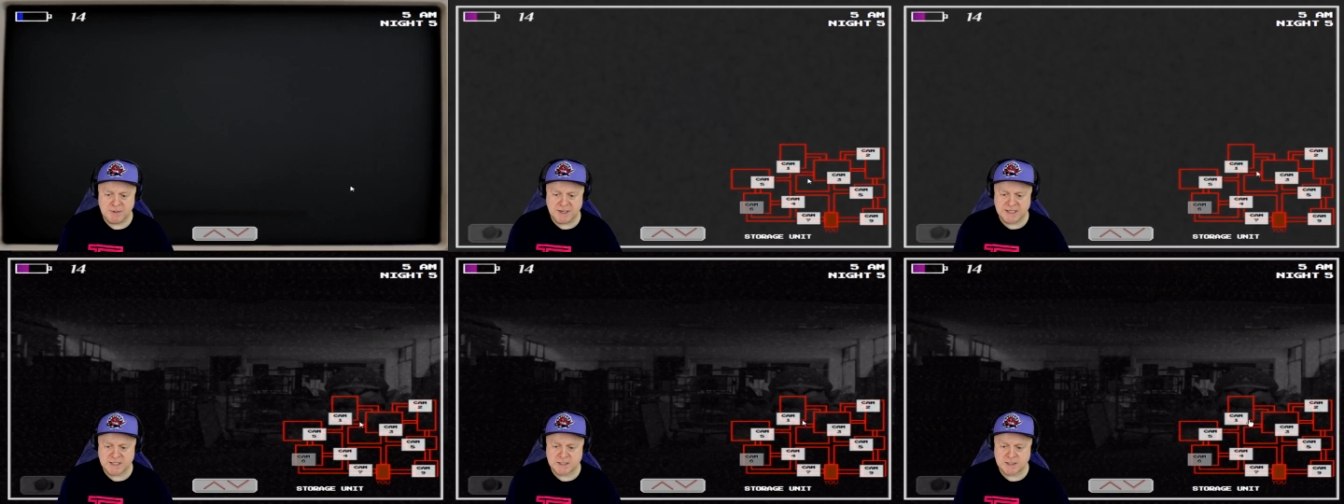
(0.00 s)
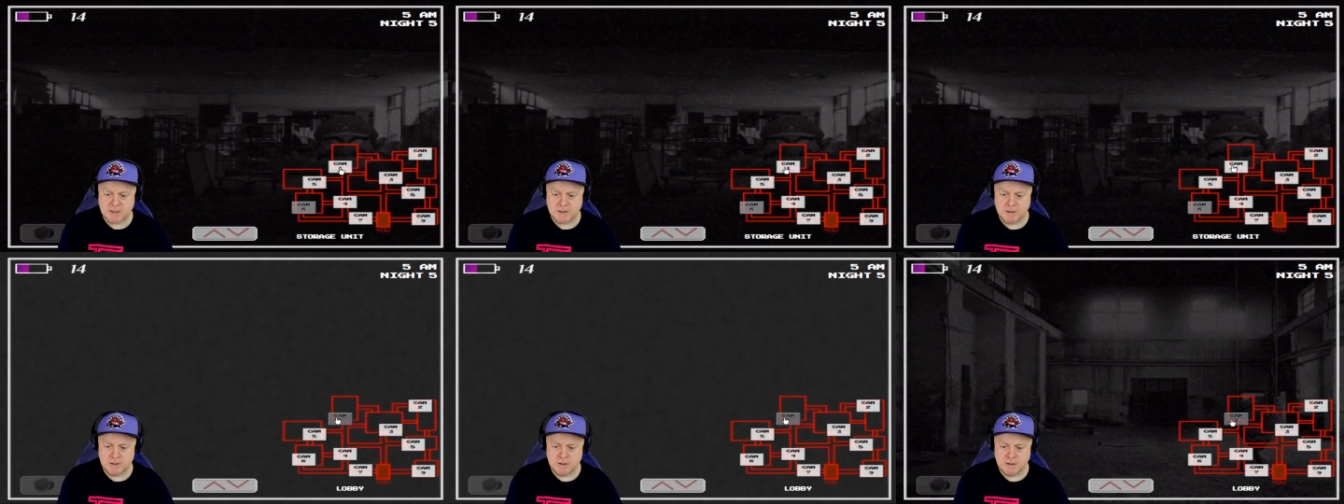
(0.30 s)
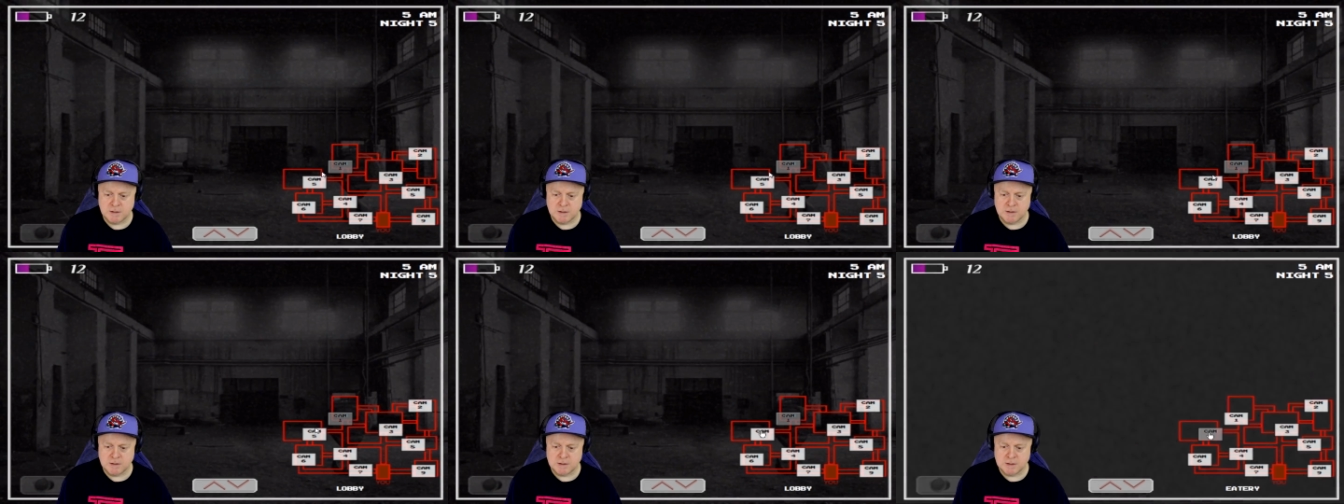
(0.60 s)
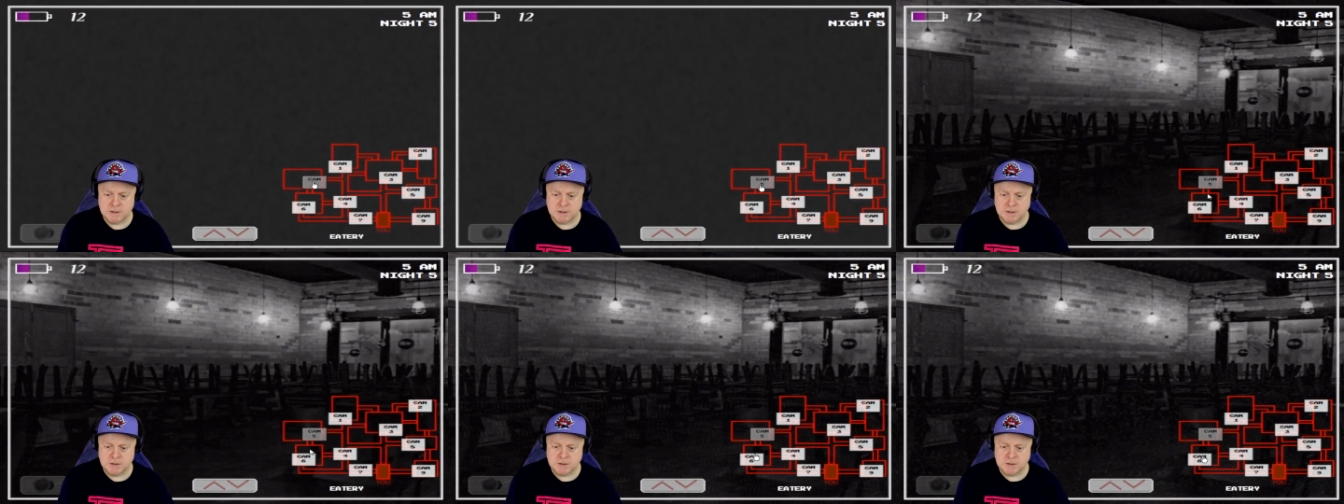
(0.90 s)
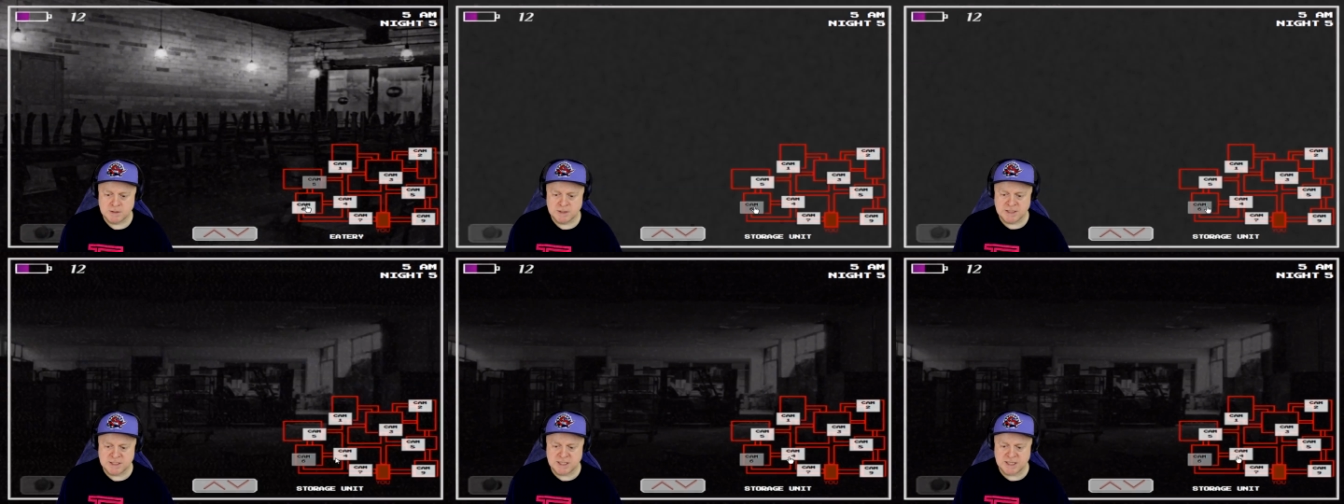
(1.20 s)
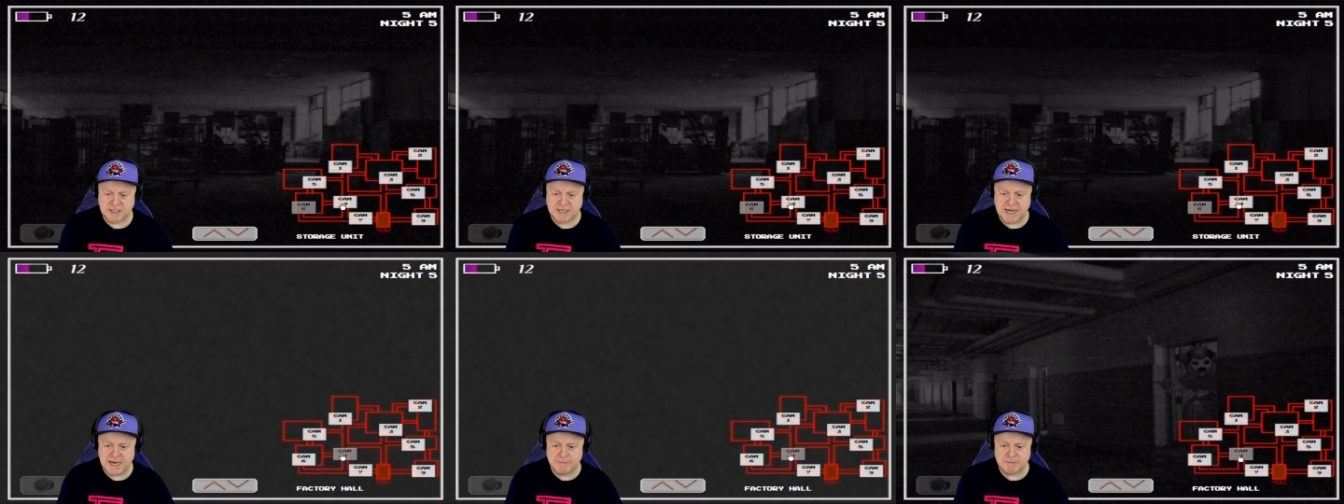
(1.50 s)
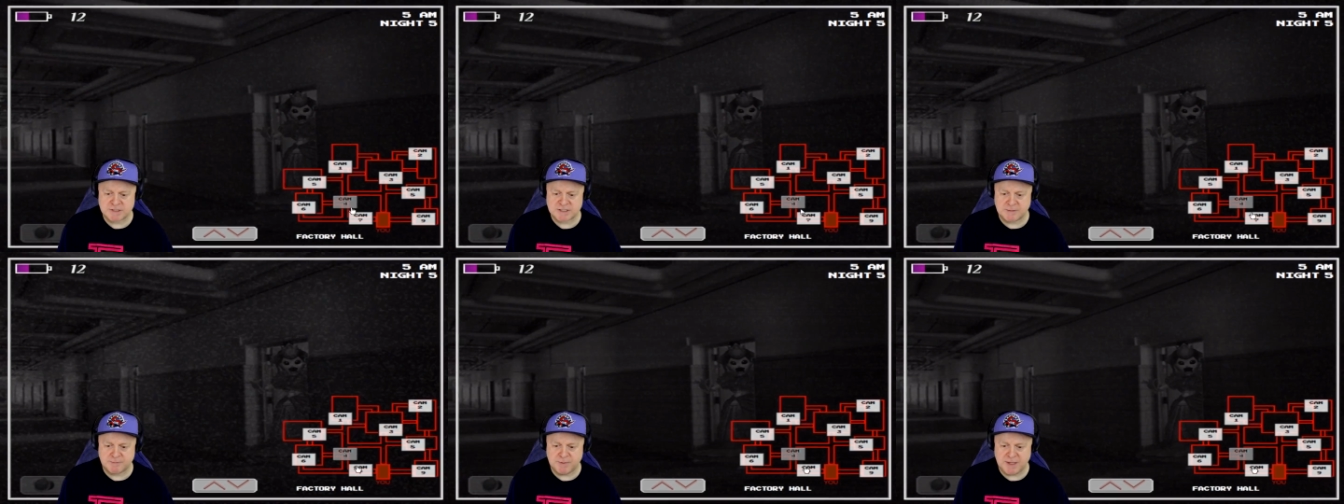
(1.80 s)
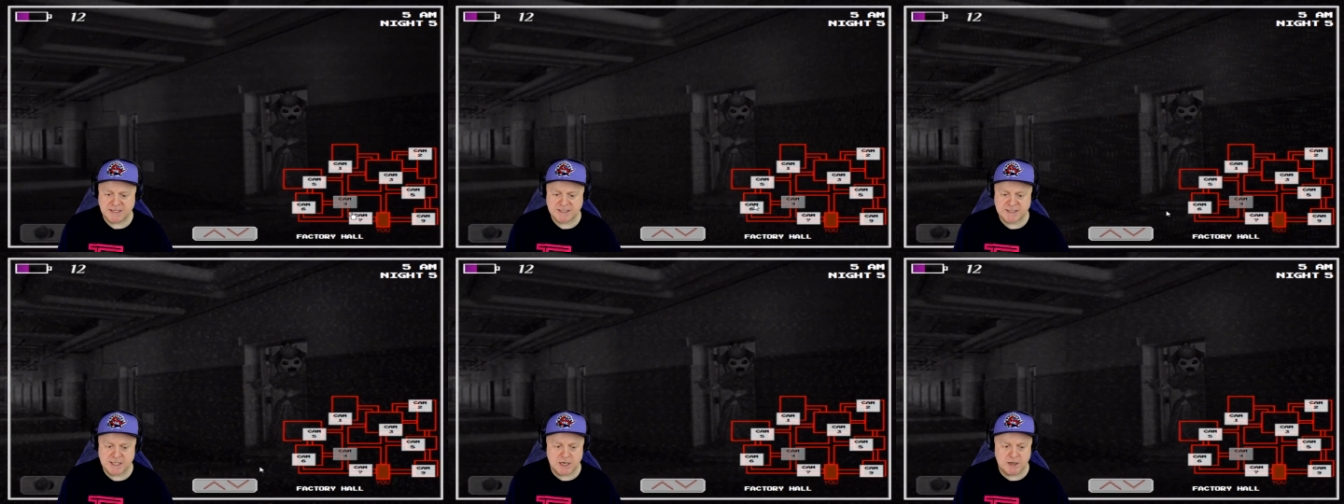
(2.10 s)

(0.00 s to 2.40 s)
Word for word: Peach. He's in the camera someplace.